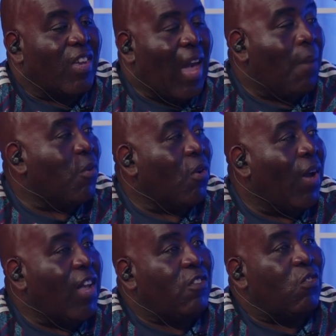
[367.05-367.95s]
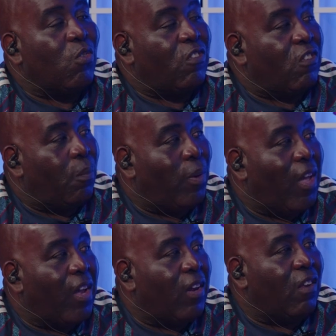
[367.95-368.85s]
Gabriel Jesus is the
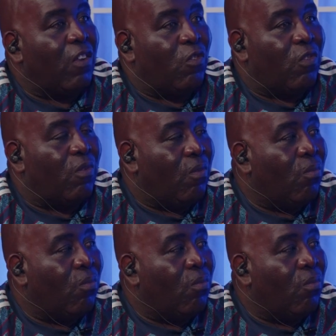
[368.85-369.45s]
player that is